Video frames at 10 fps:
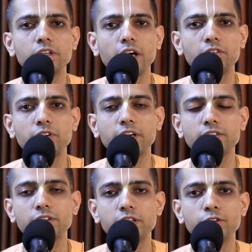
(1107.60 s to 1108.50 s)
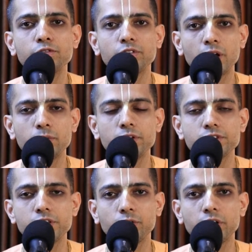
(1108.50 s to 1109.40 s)
have nice leaves,
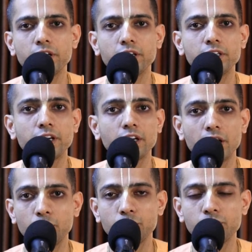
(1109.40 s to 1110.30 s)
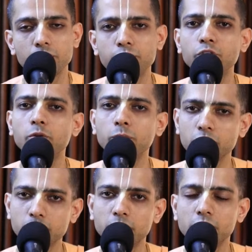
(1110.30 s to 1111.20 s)
flowers, decorate entire house, if not
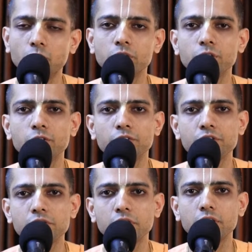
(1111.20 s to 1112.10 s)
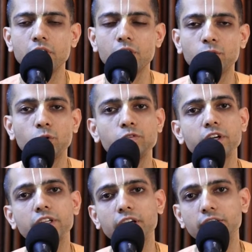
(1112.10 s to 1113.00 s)
possible, the altar of Krishna, cook
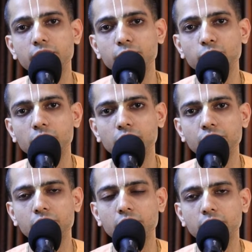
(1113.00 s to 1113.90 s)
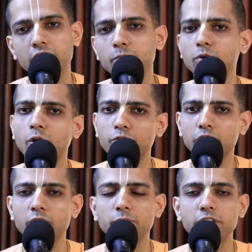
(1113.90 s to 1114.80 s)
very nice things for Krishna, keep on
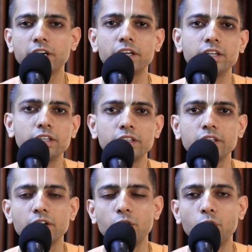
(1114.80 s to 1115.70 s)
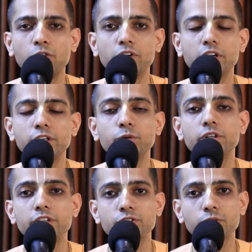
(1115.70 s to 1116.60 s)
offering him entire day, offer a new
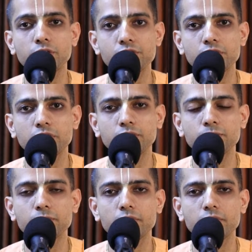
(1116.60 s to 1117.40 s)
dress to Krishna,